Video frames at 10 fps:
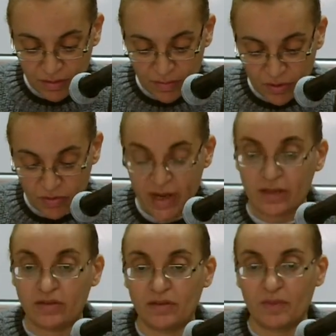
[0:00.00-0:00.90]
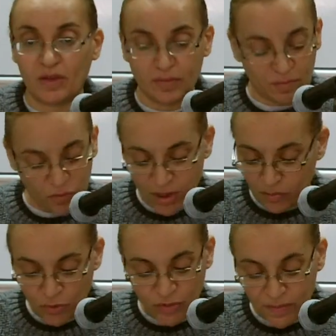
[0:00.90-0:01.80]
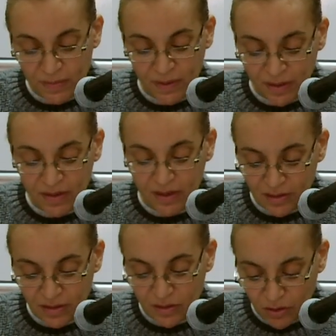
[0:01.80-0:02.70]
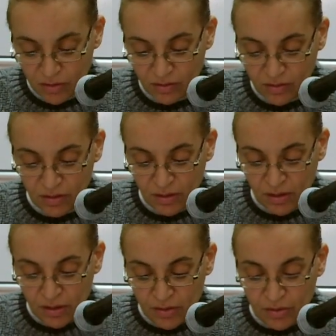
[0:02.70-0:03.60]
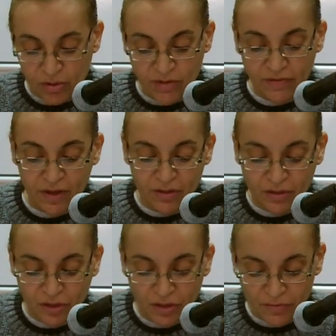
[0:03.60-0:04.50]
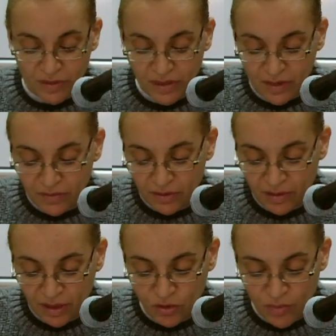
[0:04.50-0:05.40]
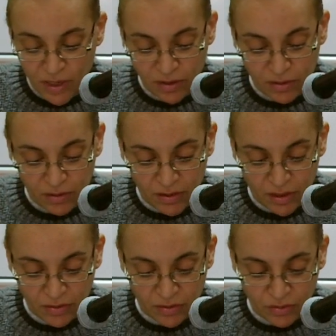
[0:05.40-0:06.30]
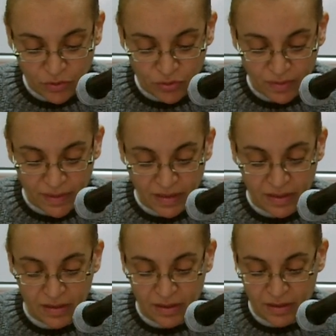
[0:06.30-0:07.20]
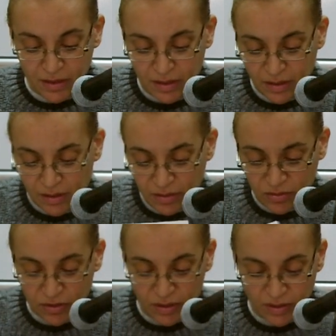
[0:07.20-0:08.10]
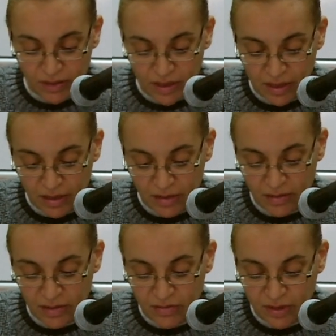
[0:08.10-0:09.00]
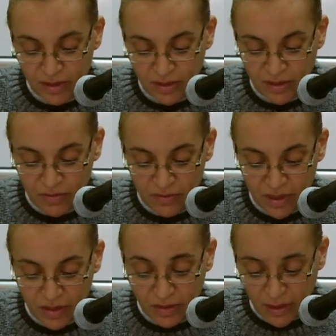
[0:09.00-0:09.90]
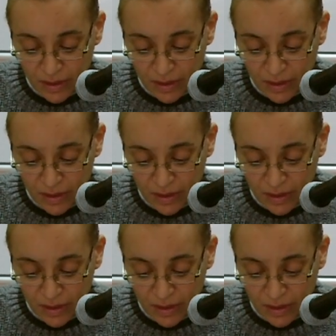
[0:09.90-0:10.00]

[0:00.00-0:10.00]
correct, but most people agree that it's not. The Holy Fathers of the Seventh Ecumenical Council, which took place in Nicaea or Nicaea in 787 AD,